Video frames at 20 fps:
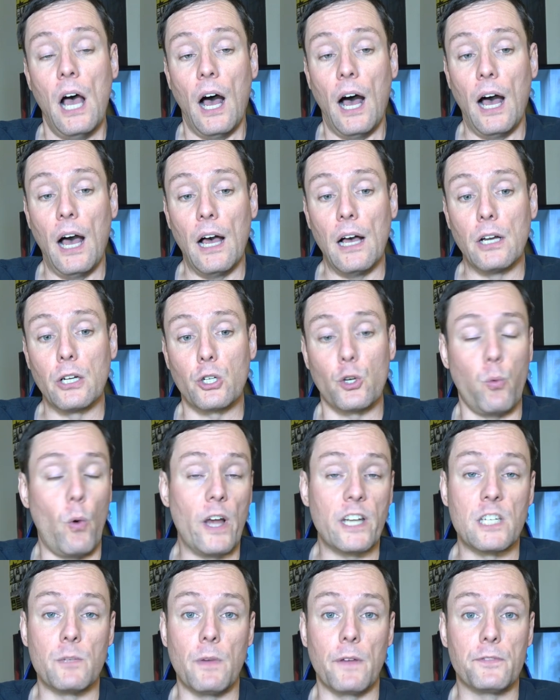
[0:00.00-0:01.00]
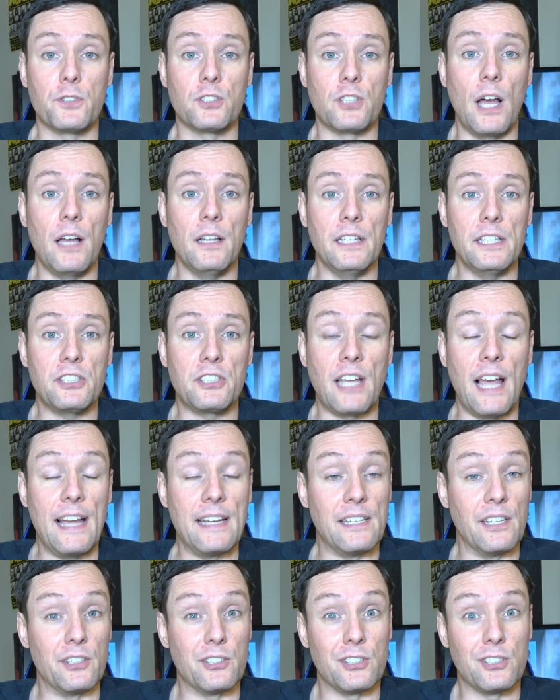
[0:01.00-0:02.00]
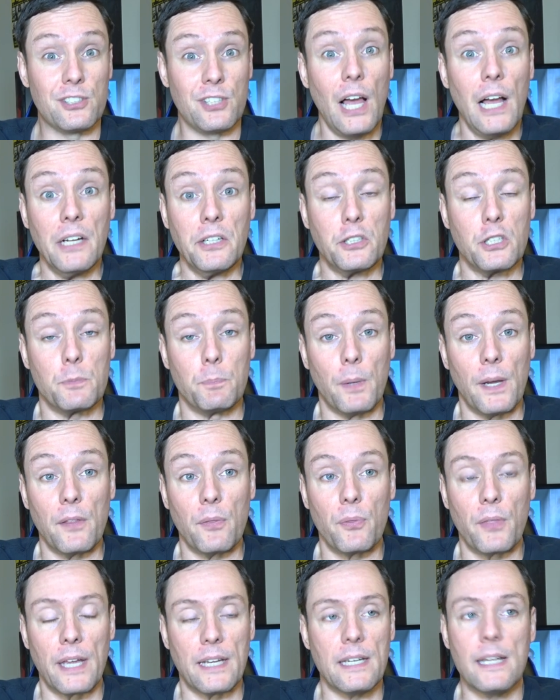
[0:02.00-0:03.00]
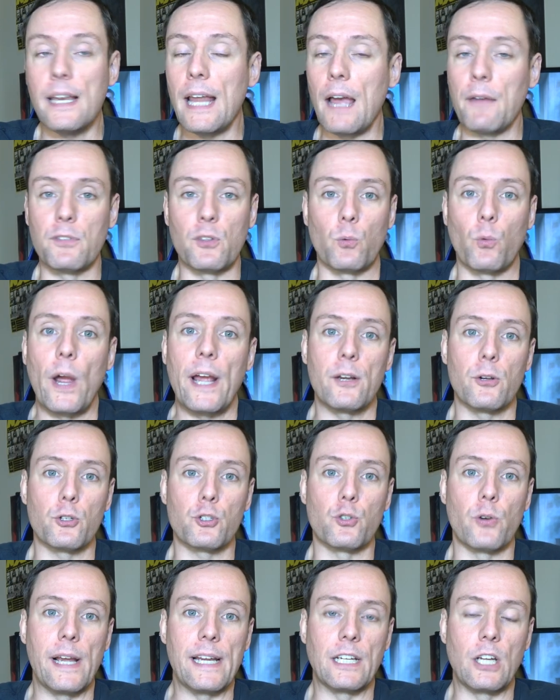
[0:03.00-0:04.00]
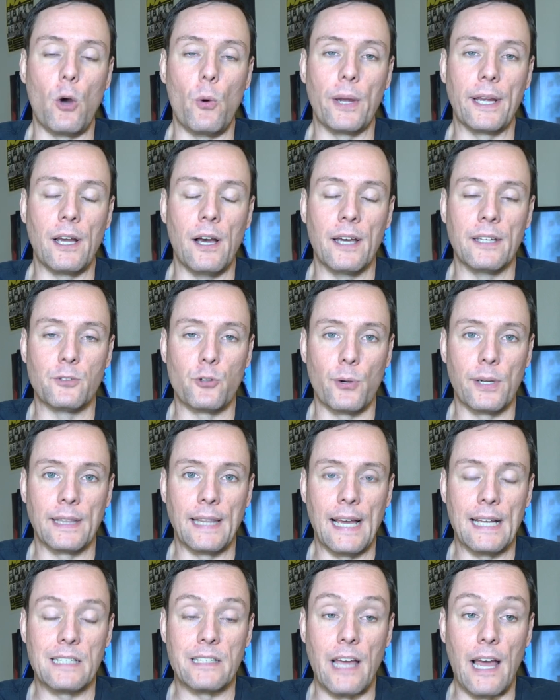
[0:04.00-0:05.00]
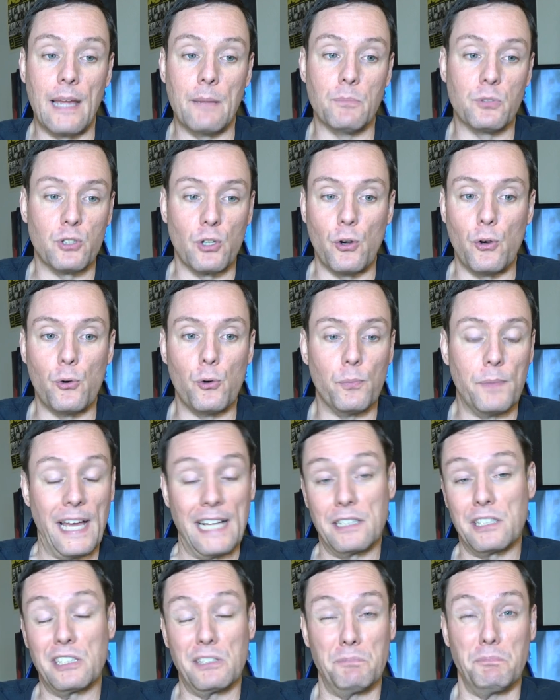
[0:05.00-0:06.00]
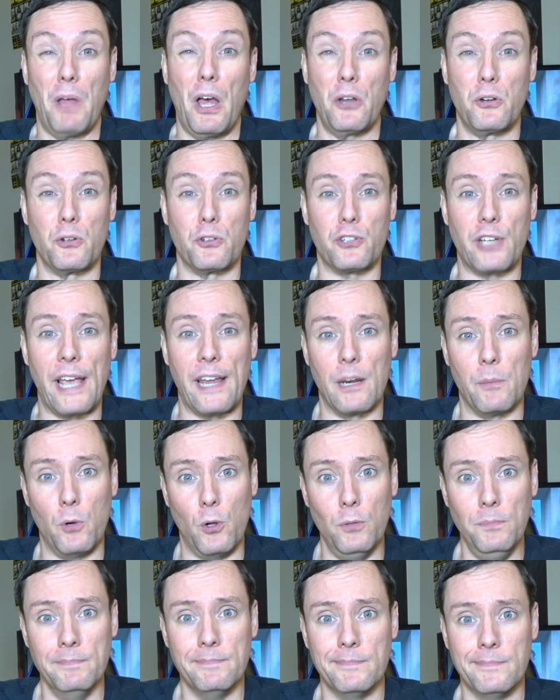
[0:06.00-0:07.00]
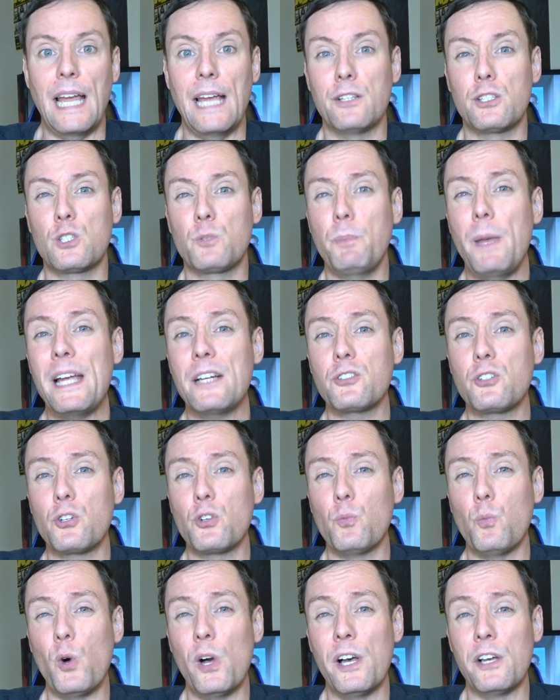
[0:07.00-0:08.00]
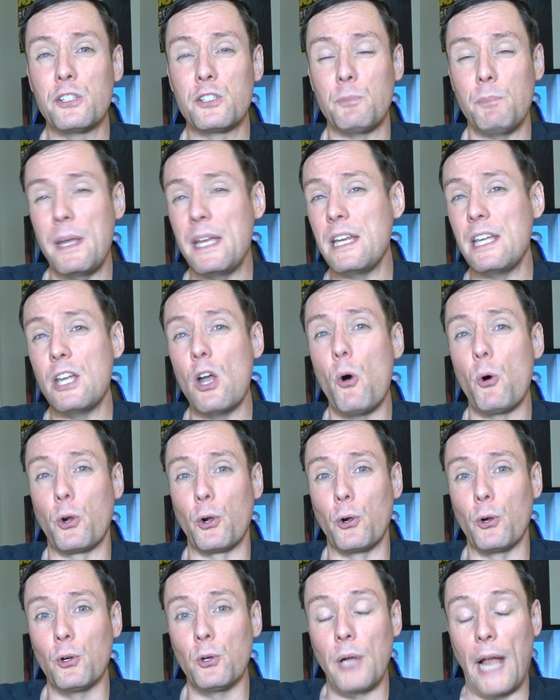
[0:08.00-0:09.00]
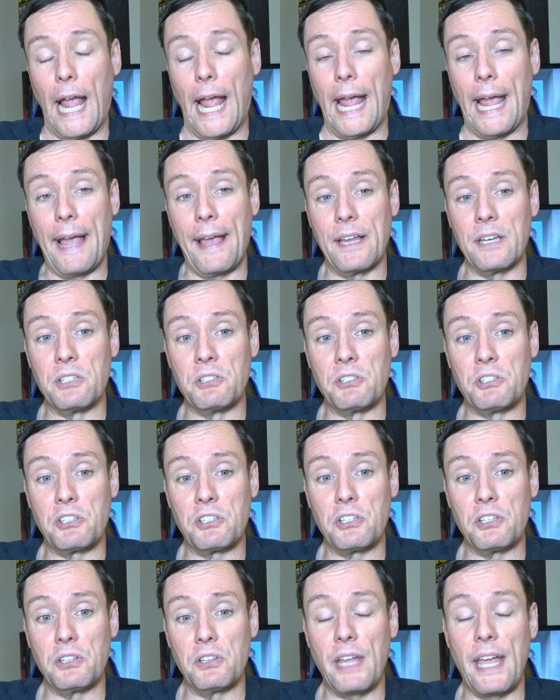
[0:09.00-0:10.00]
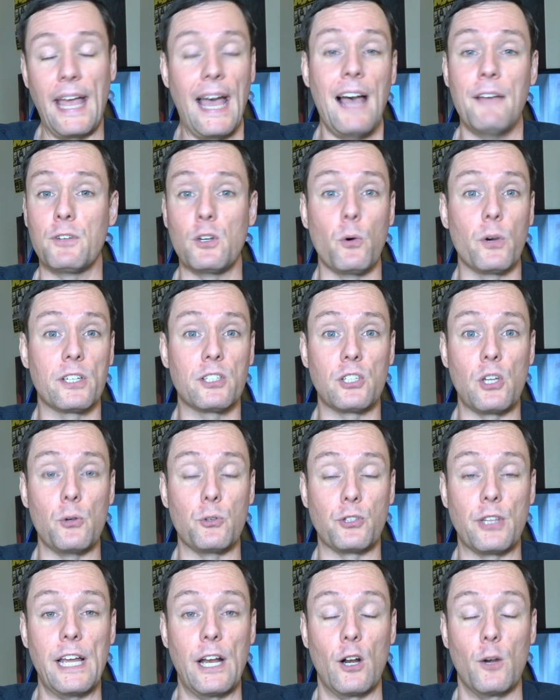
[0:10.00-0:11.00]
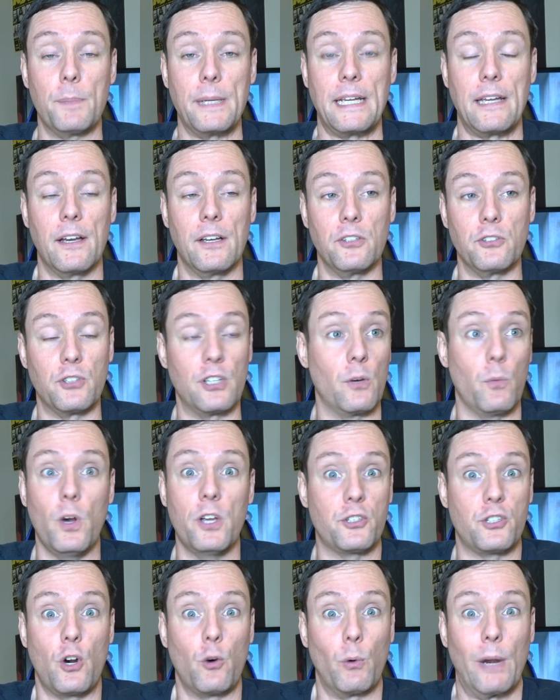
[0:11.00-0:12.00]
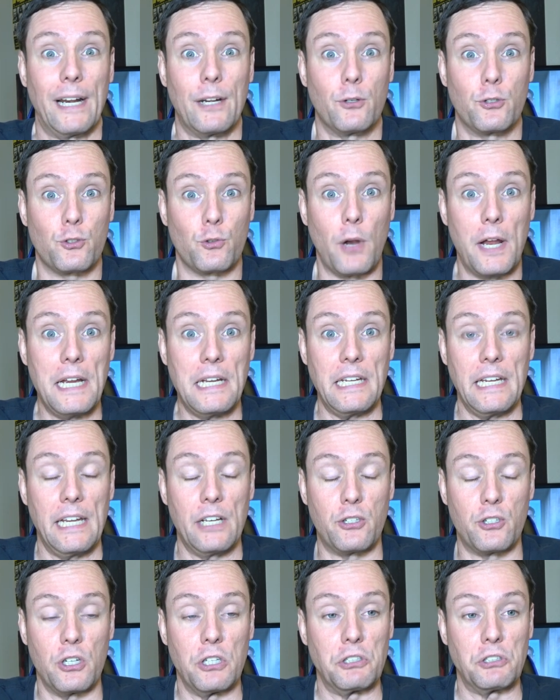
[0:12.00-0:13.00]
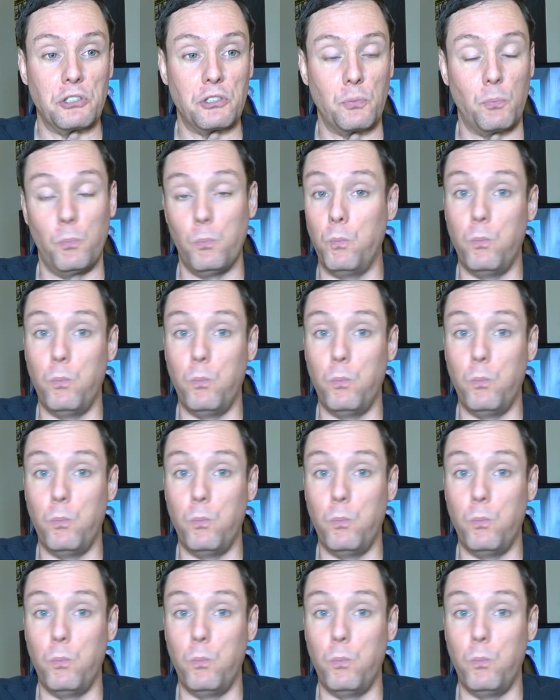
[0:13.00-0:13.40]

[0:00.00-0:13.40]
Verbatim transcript: uh, Quantum of Solace kind of sucked, but they did have the writer strike going on during that time, so that's understandable. And Spectre was mediocre, and they have no excuse there because there was no writer strike. It just